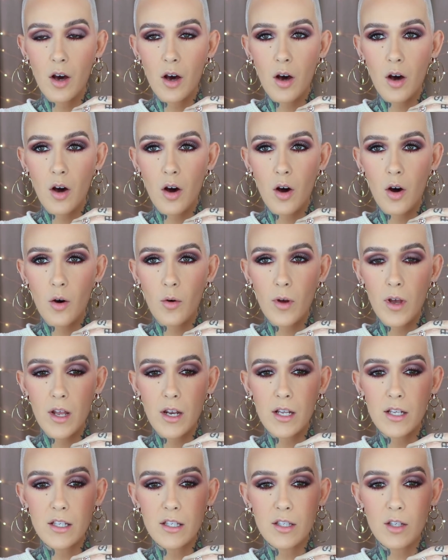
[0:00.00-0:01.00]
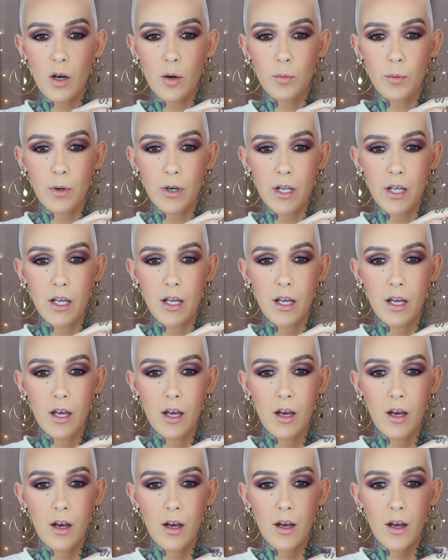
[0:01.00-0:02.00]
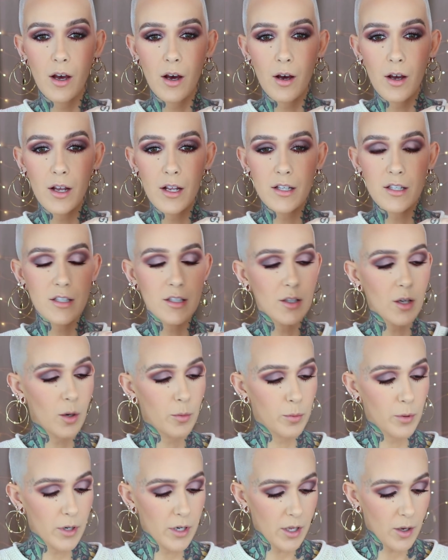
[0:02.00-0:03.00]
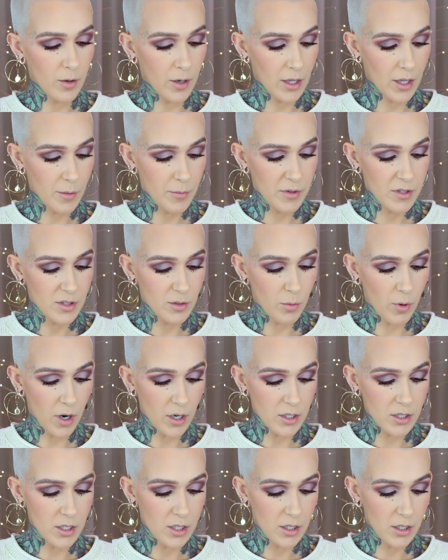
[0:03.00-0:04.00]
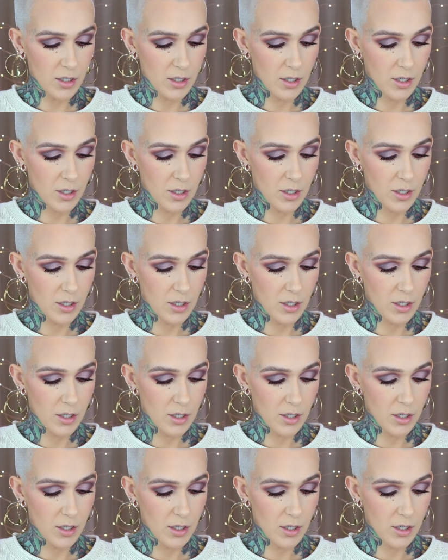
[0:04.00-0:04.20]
Oh, it is so pretty. It's so pretty. Okay, let me swatch it.